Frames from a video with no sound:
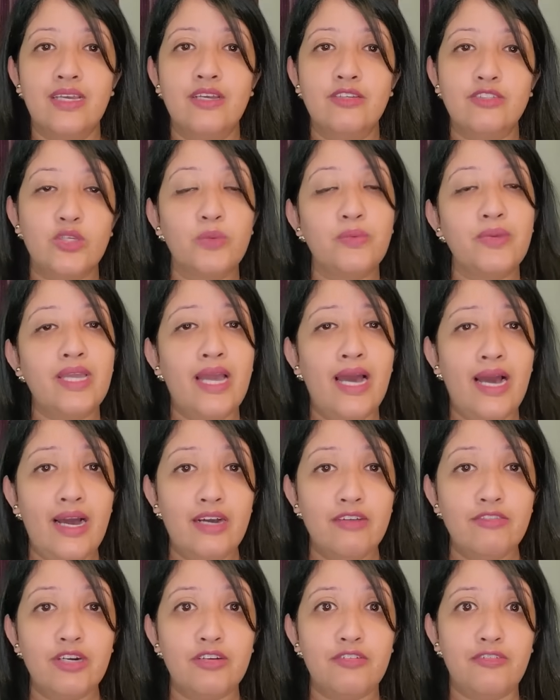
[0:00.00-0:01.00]
So we
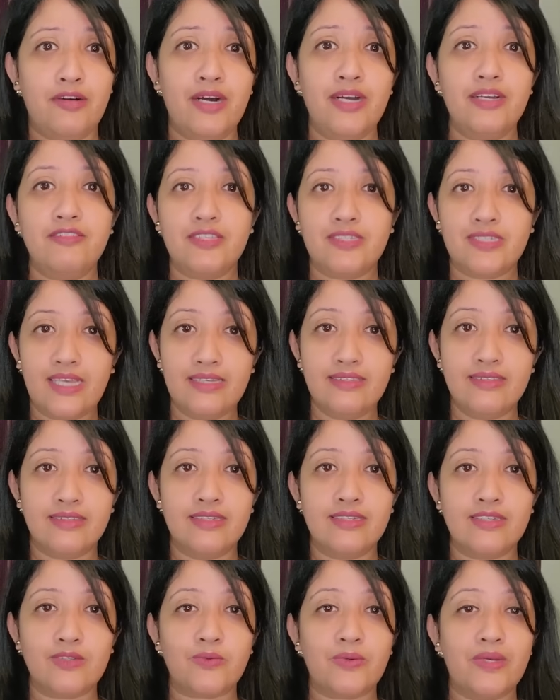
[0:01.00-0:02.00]
have our five
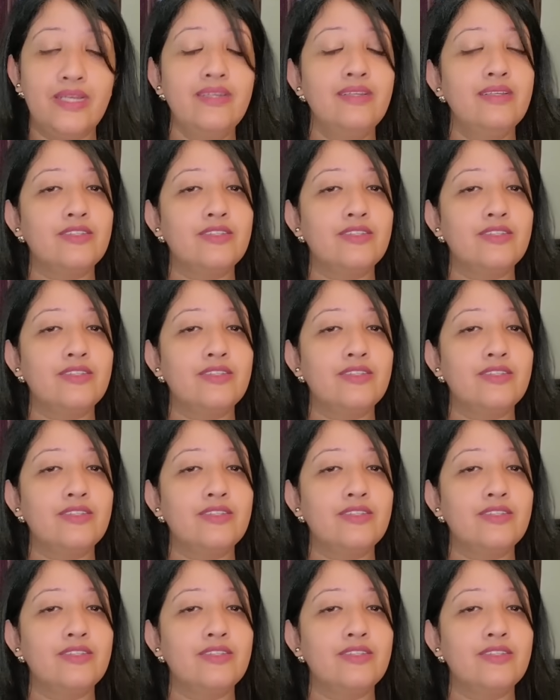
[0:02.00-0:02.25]
senses, right?